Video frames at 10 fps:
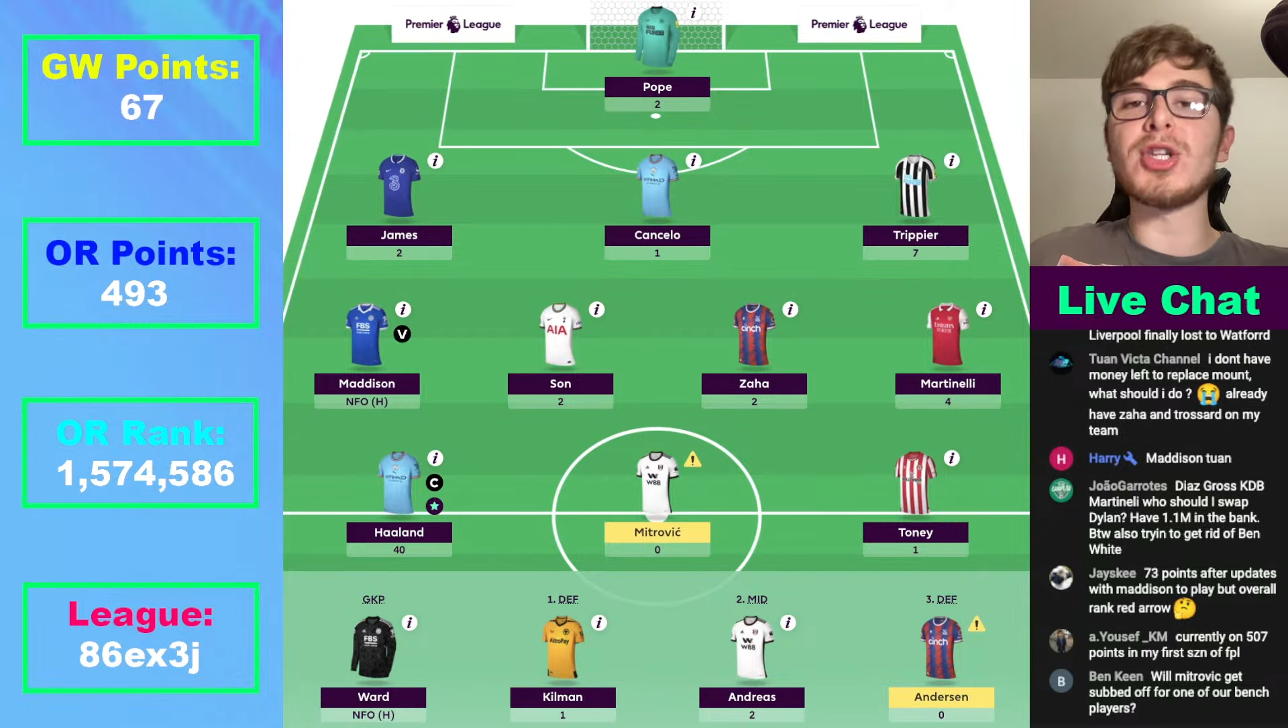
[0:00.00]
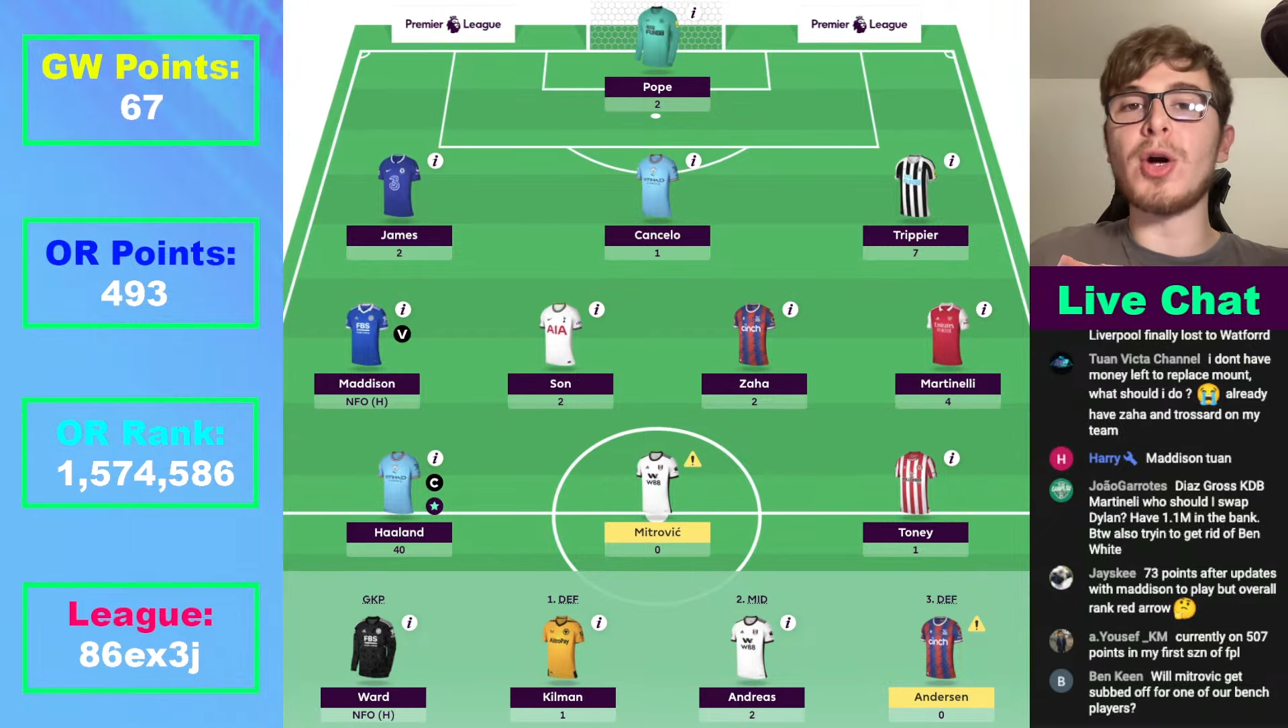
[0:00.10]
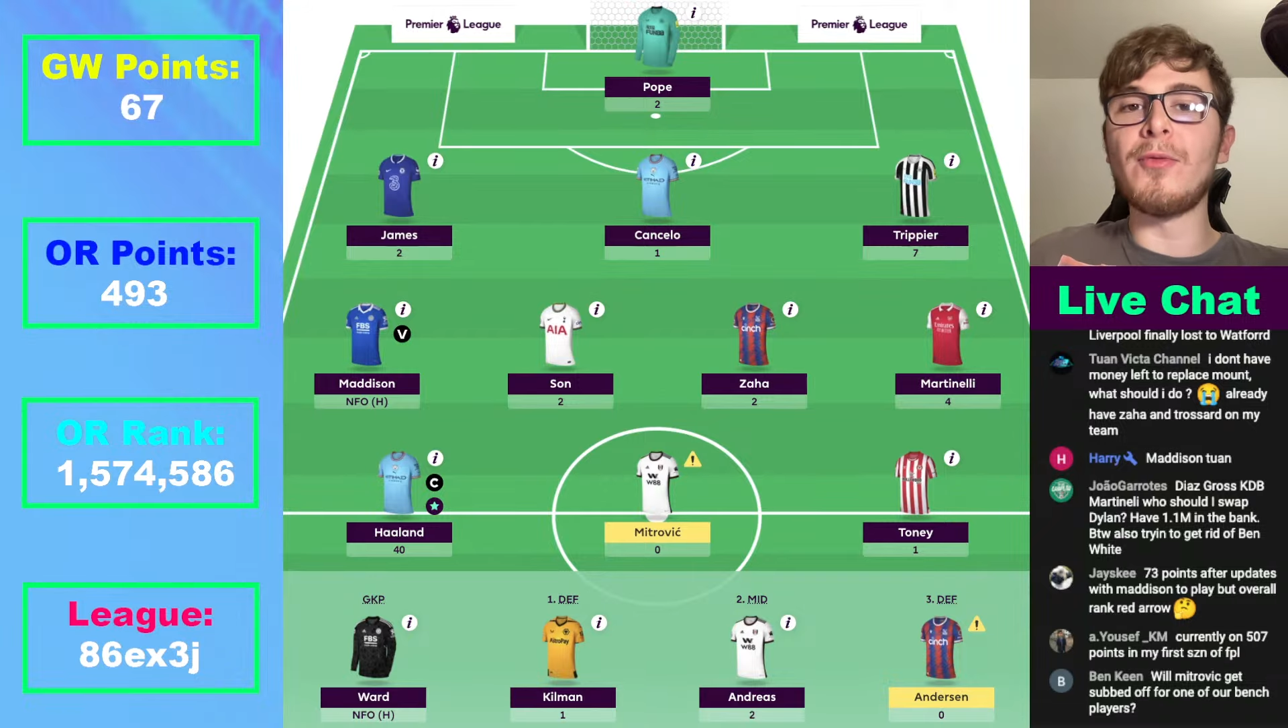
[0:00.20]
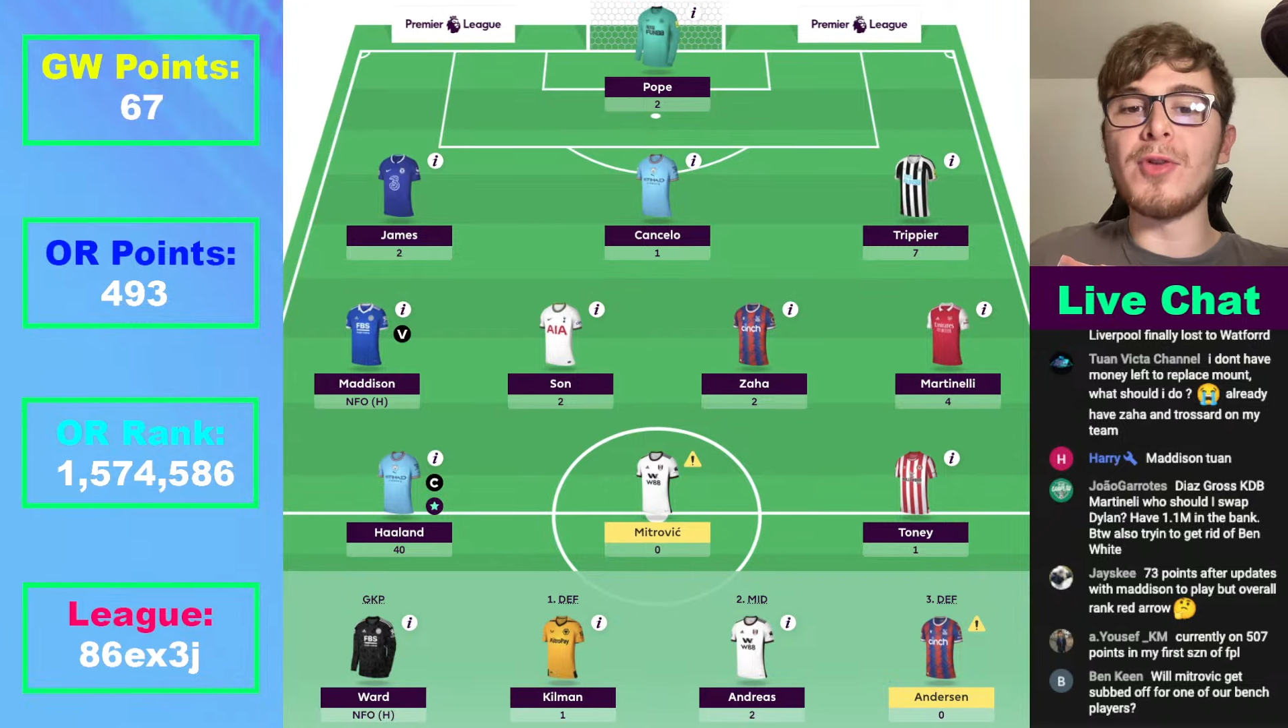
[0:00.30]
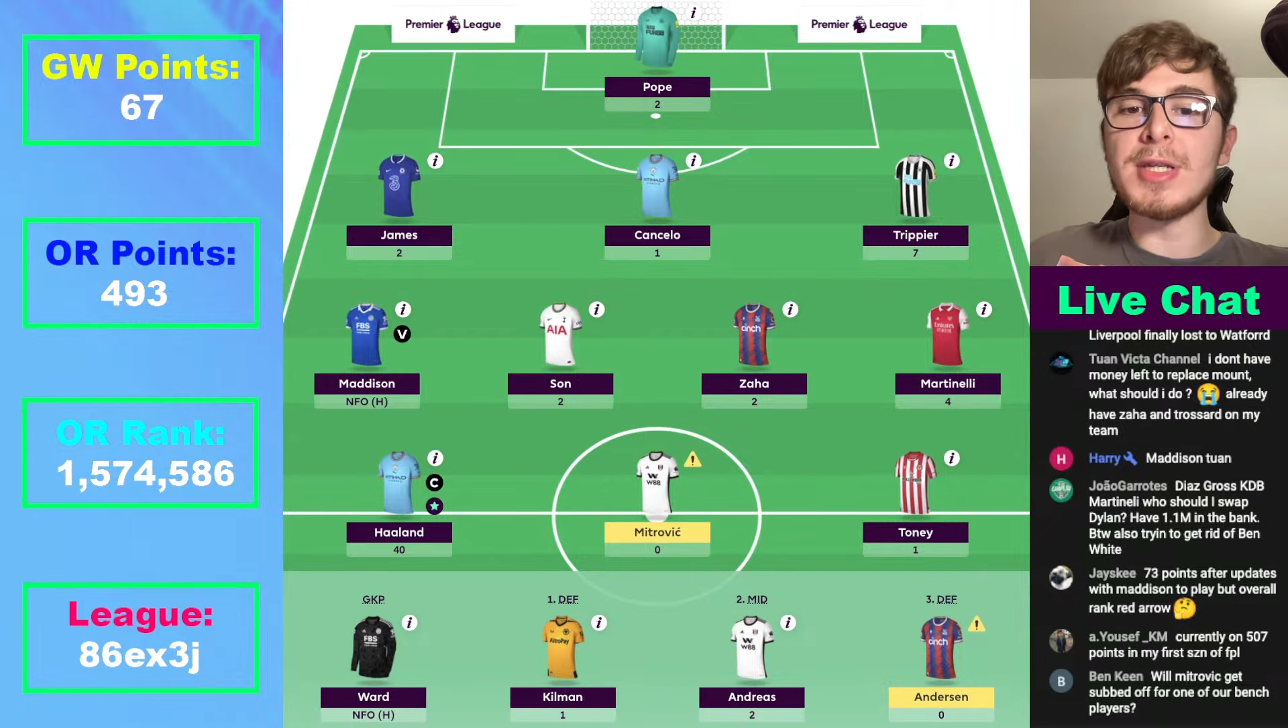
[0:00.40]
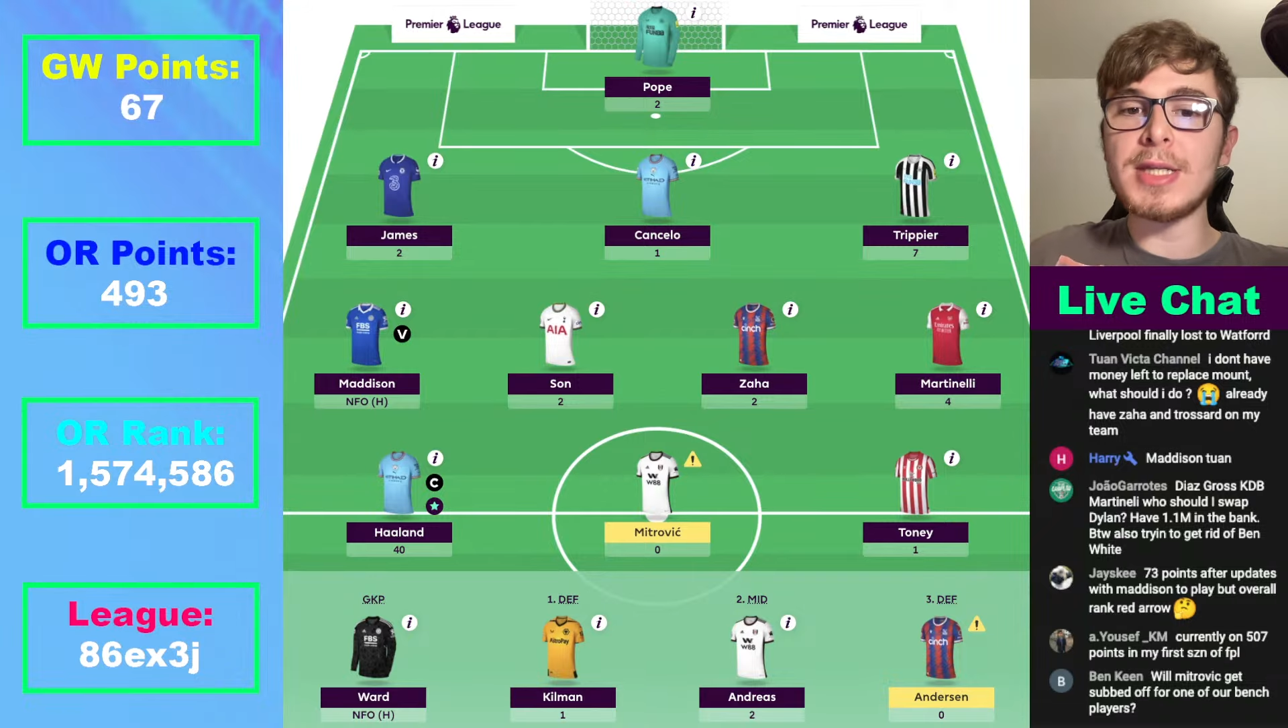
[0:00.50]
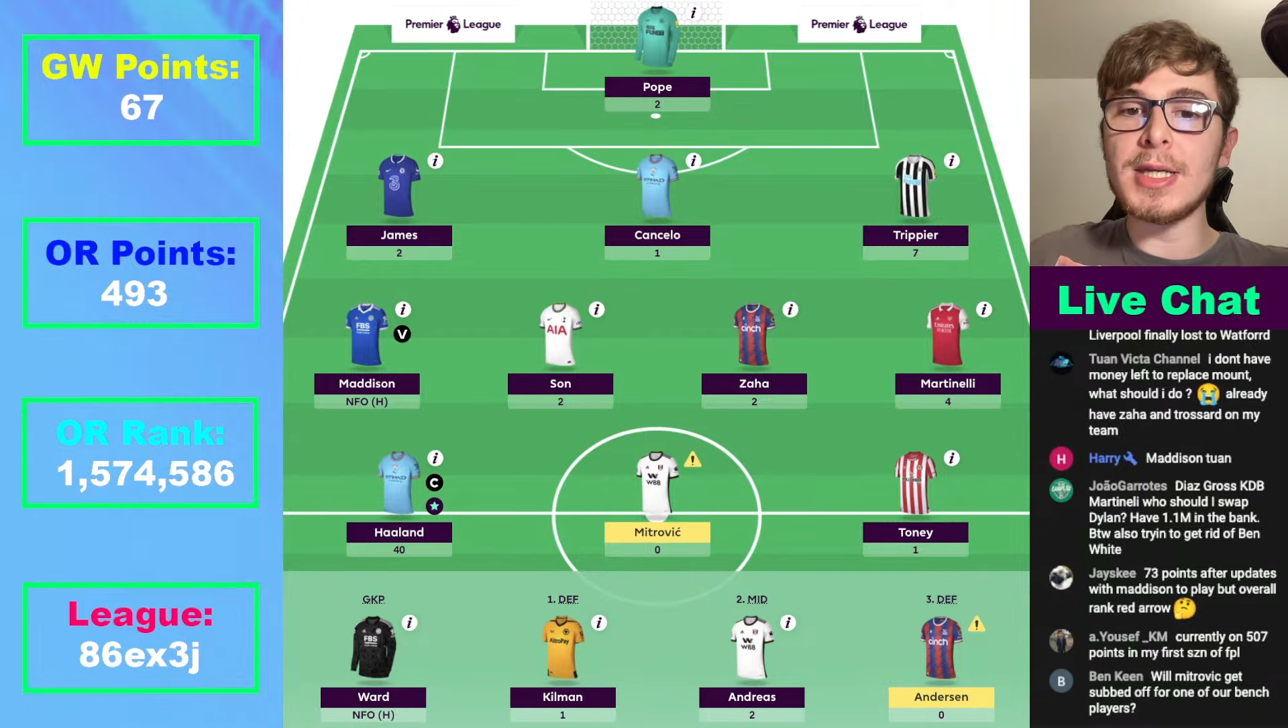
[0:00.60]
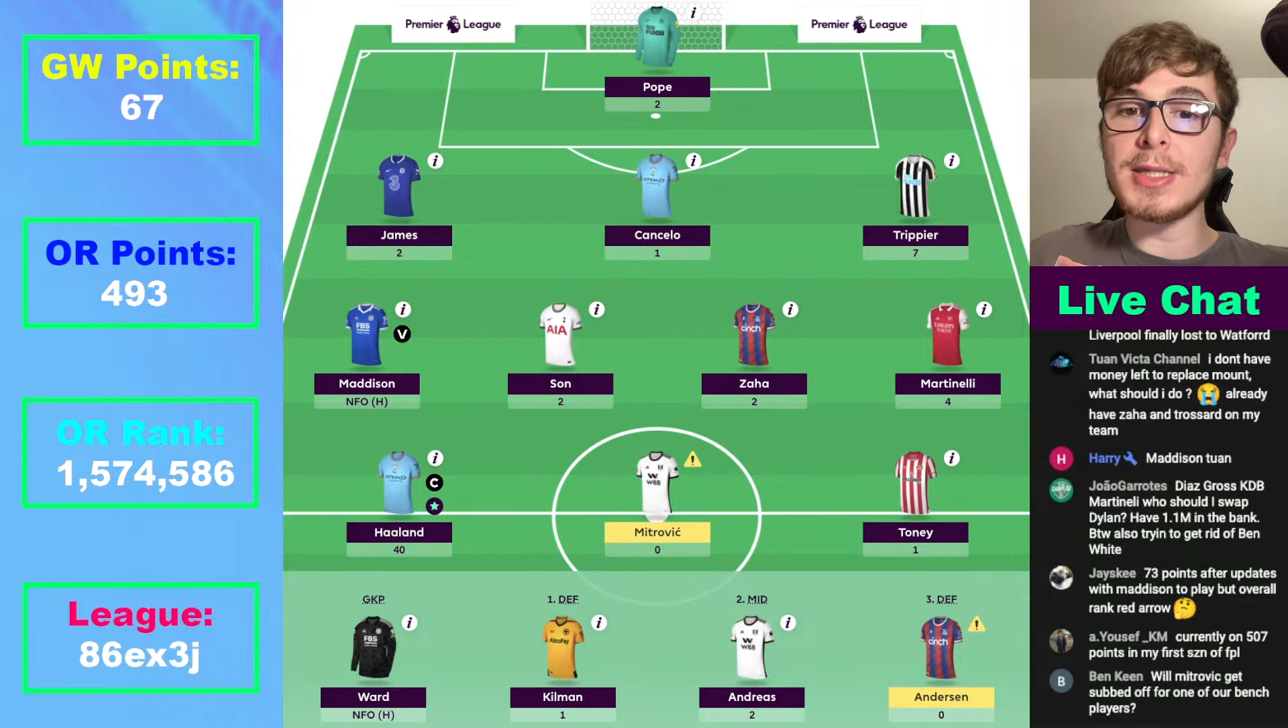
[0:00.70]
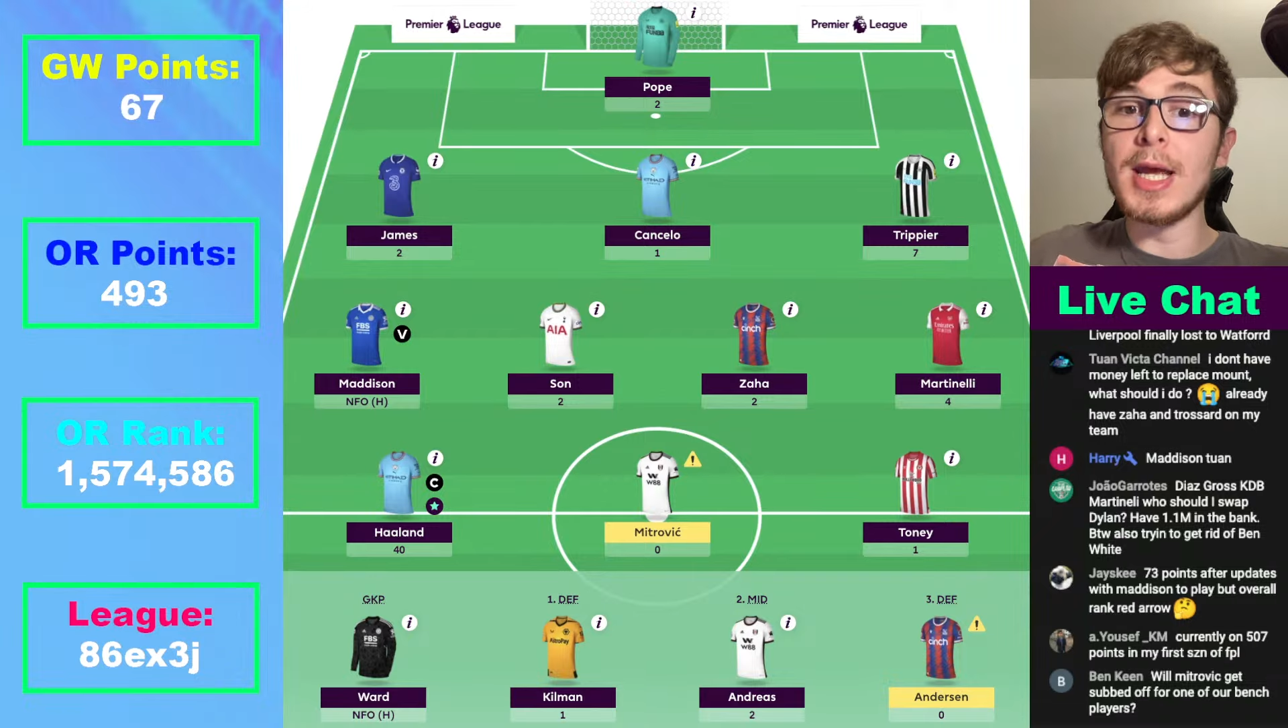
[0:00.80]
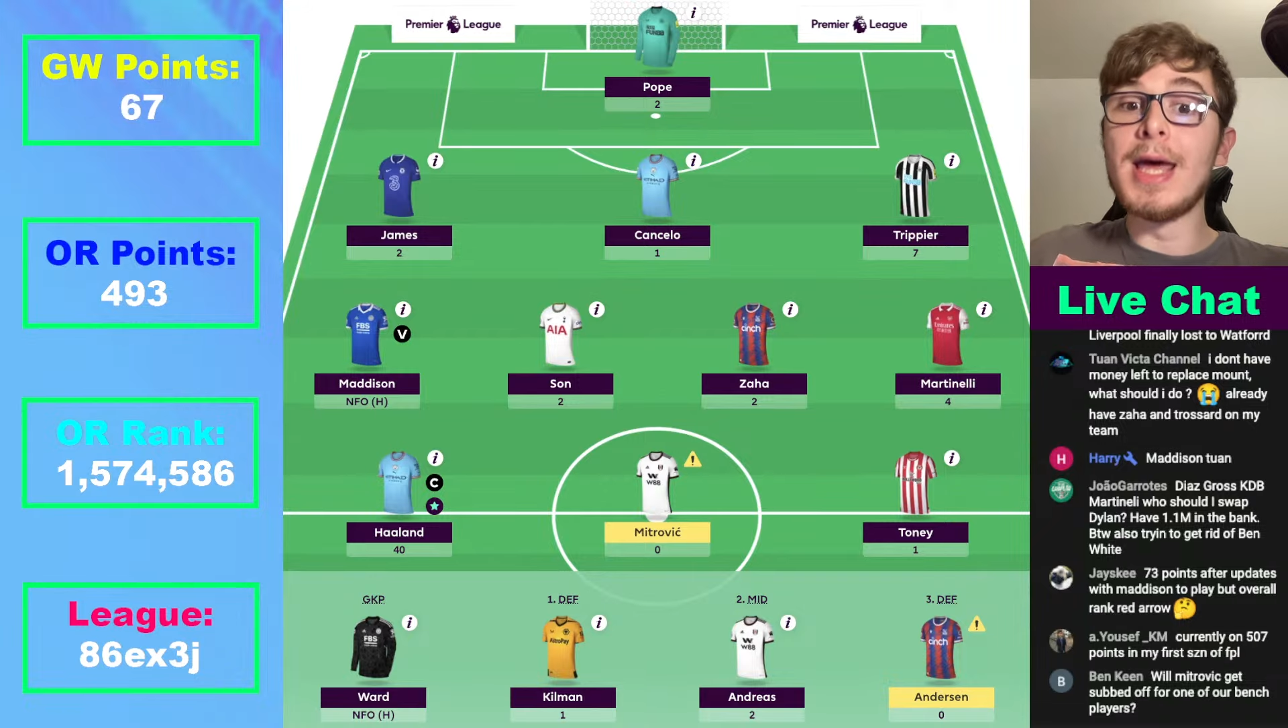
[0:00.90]

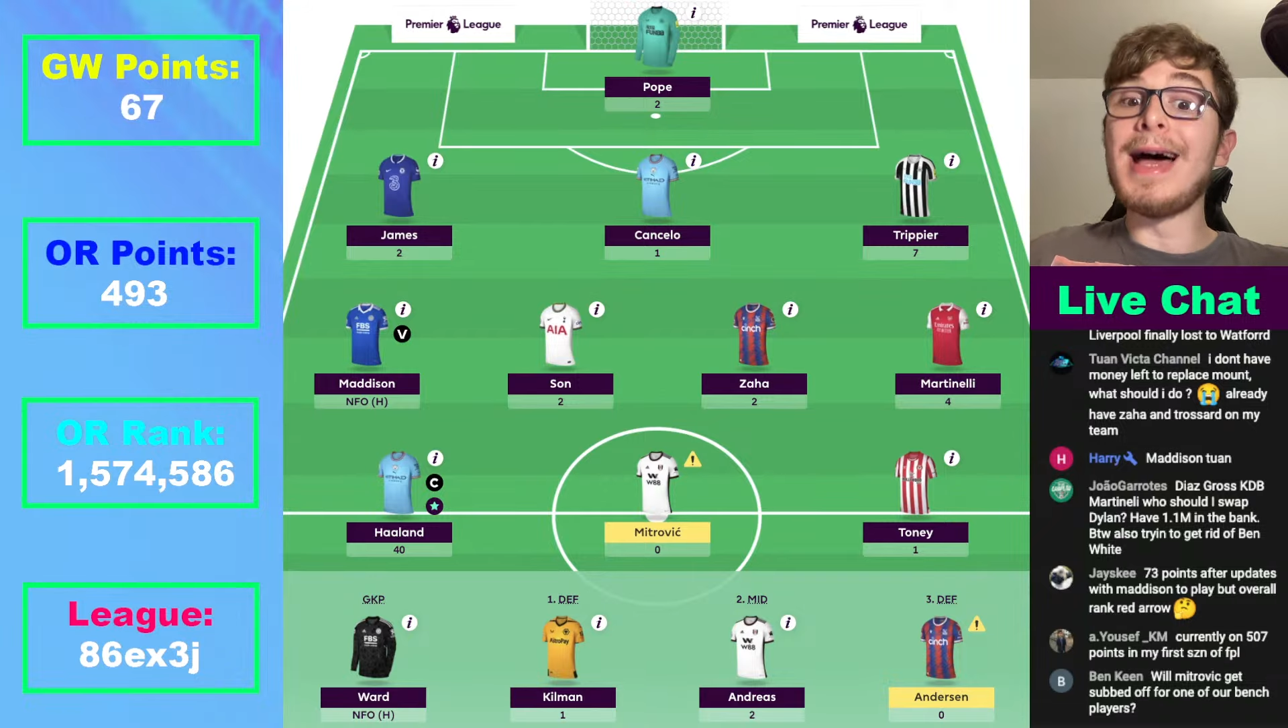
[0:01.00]
conferences.